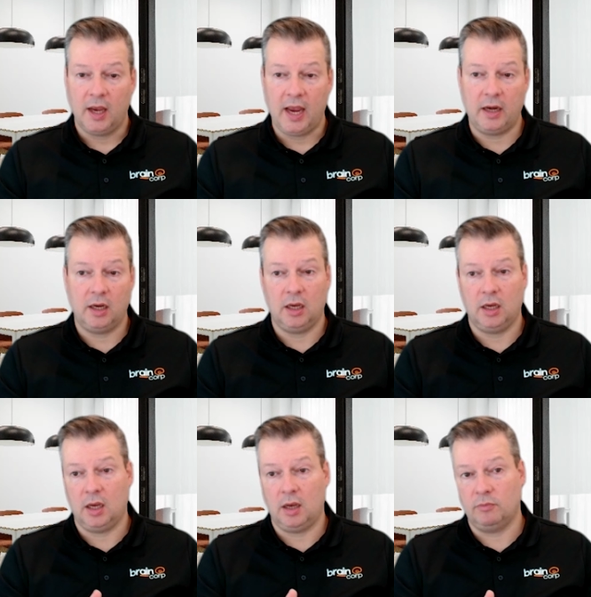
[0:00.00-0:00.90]

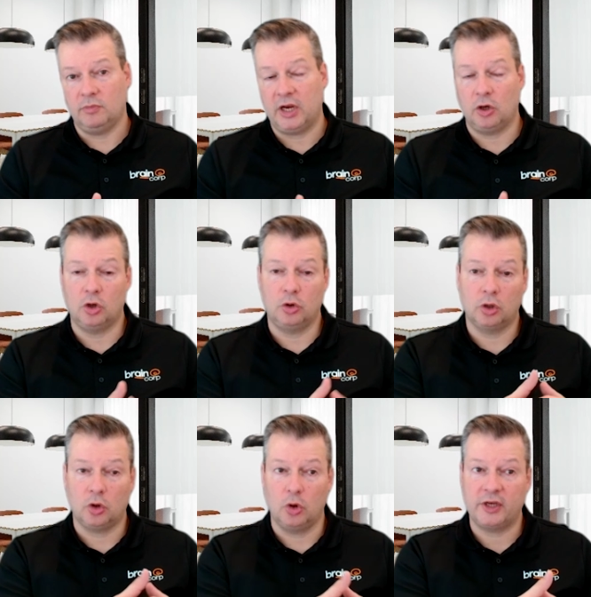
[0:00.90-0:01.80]
and they do
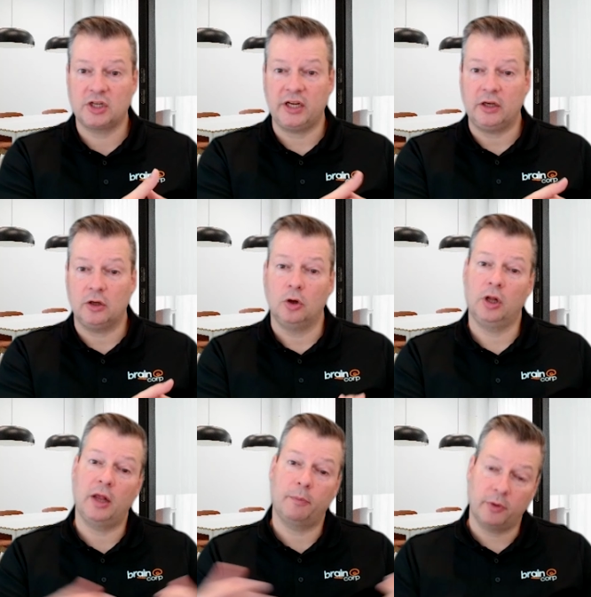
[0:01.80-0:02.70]
not always clean the
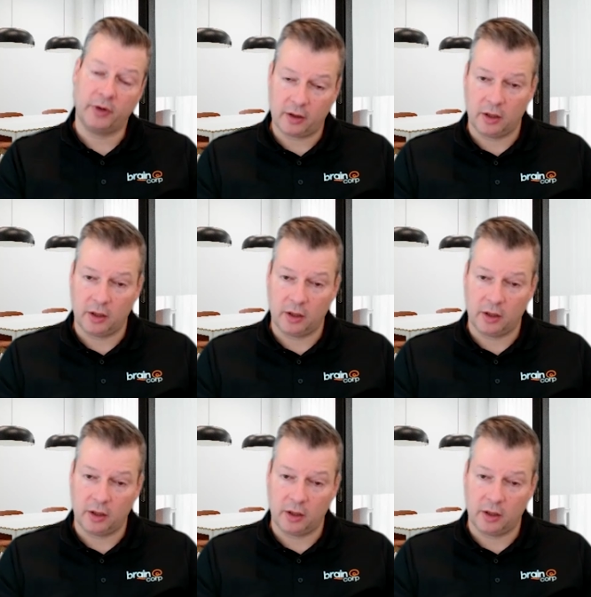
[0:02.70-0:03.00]
whole airport